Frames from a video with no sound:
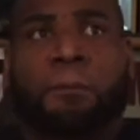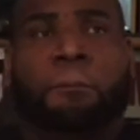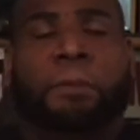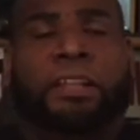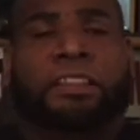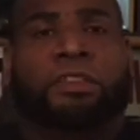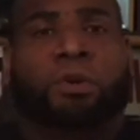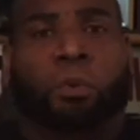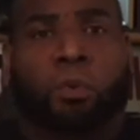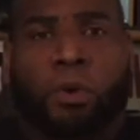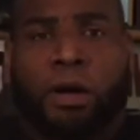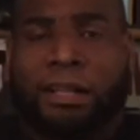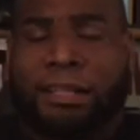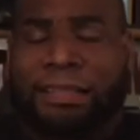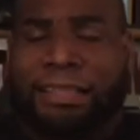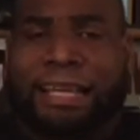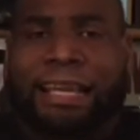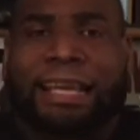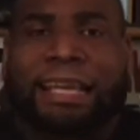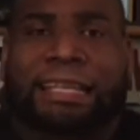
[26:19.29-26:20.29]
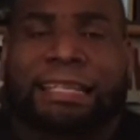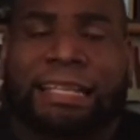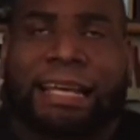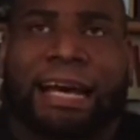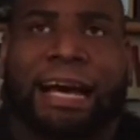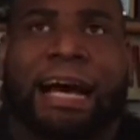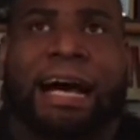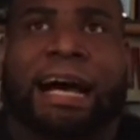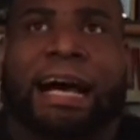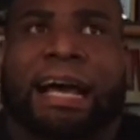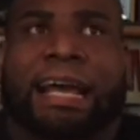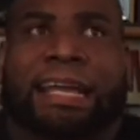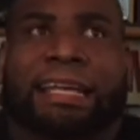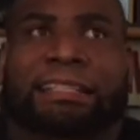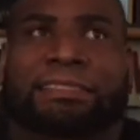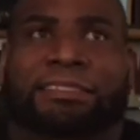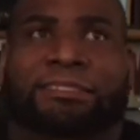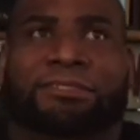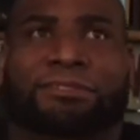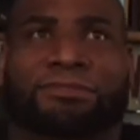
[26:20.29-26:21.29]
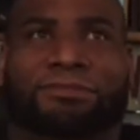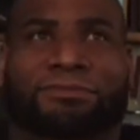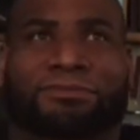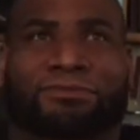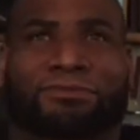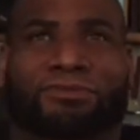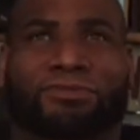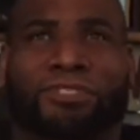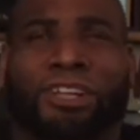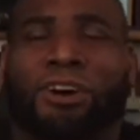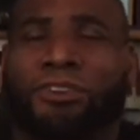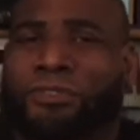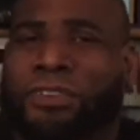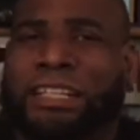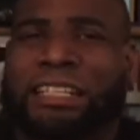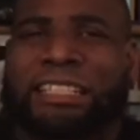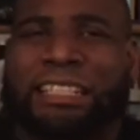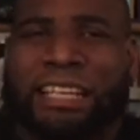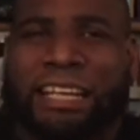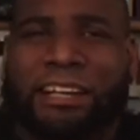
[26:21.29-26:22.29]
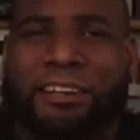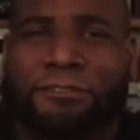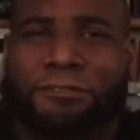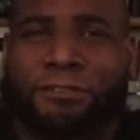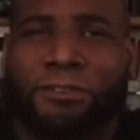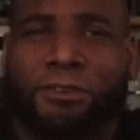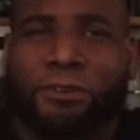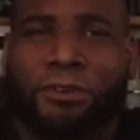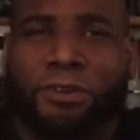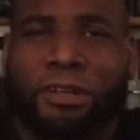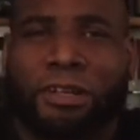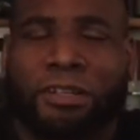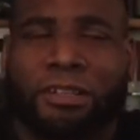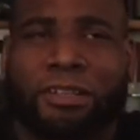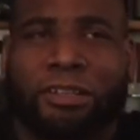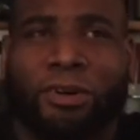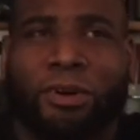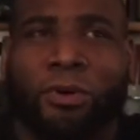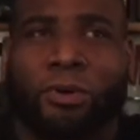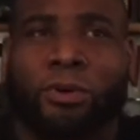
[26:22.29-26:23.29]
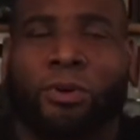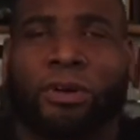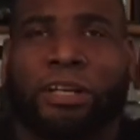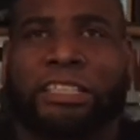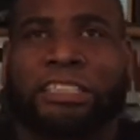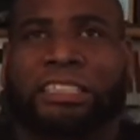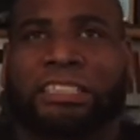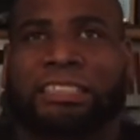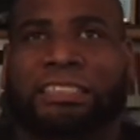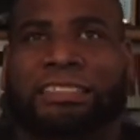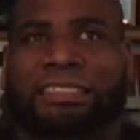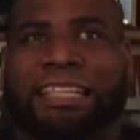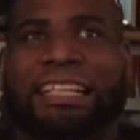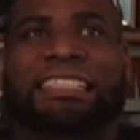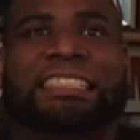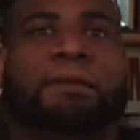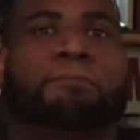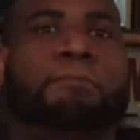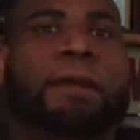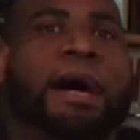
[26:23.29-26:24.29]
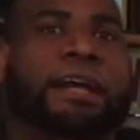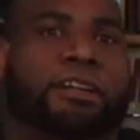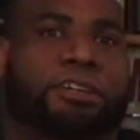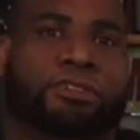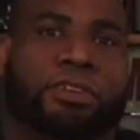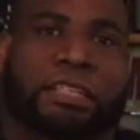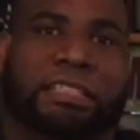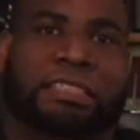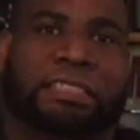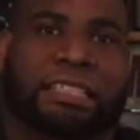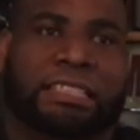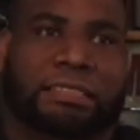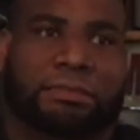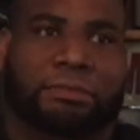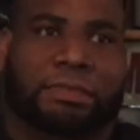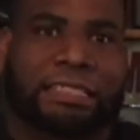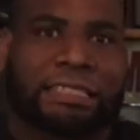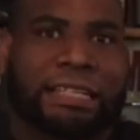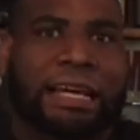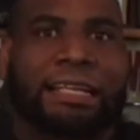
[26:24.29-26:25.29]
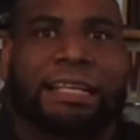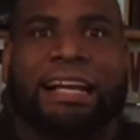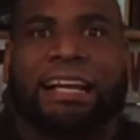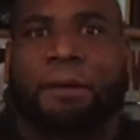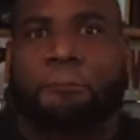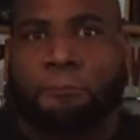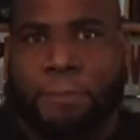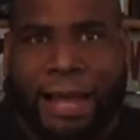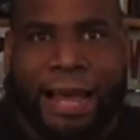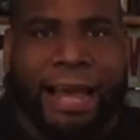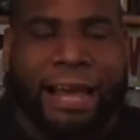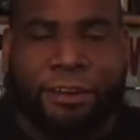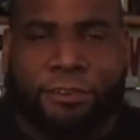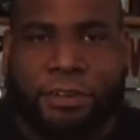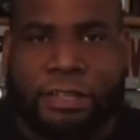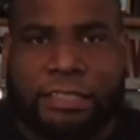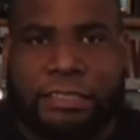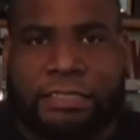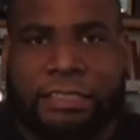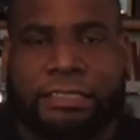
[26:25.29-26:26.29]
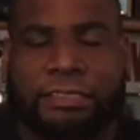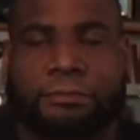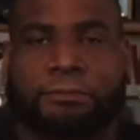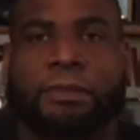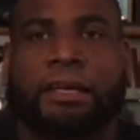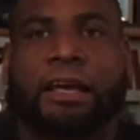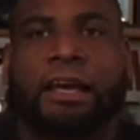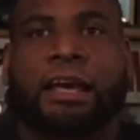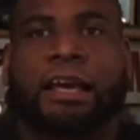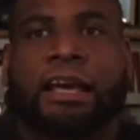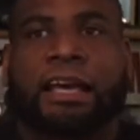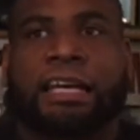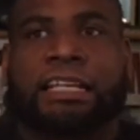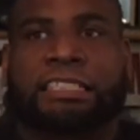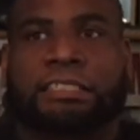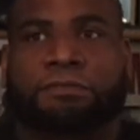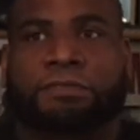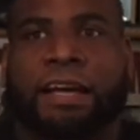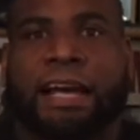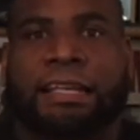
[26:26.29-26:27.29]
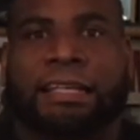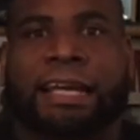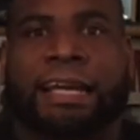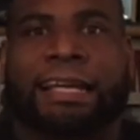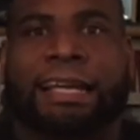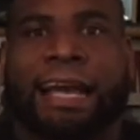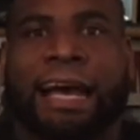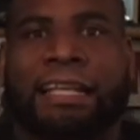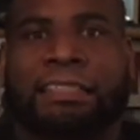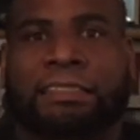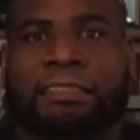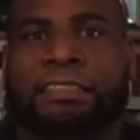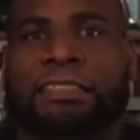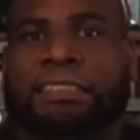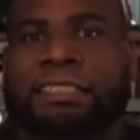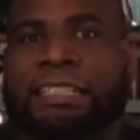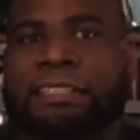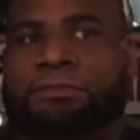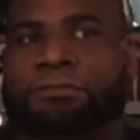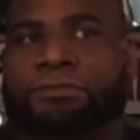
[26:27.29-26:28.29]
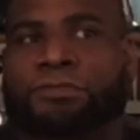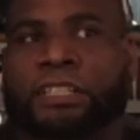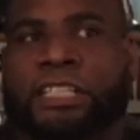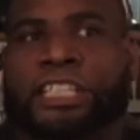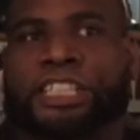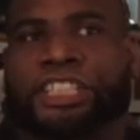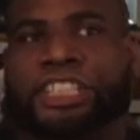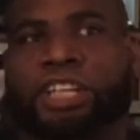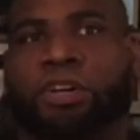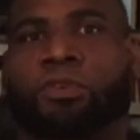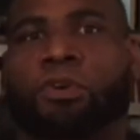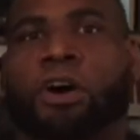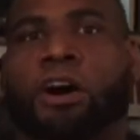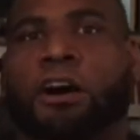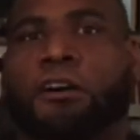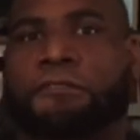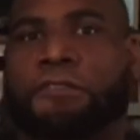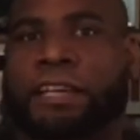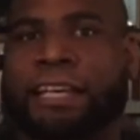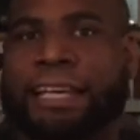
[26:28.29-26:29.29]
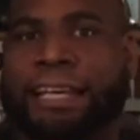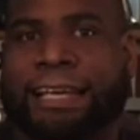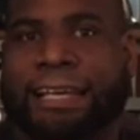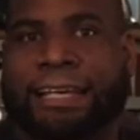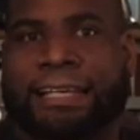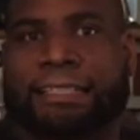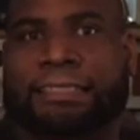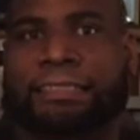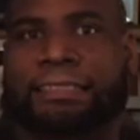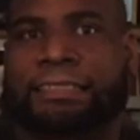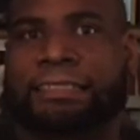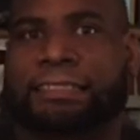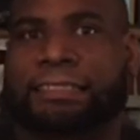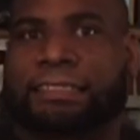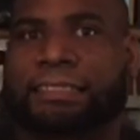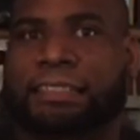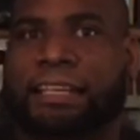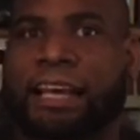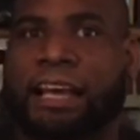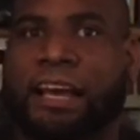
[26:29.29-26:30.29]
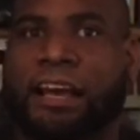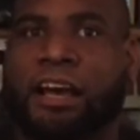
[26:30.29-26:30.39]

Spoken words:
But the one thing that I don't really care for, or it's a minor criticism. It's not like a bad criticism. It's the fact that Godzilla didn't really show off his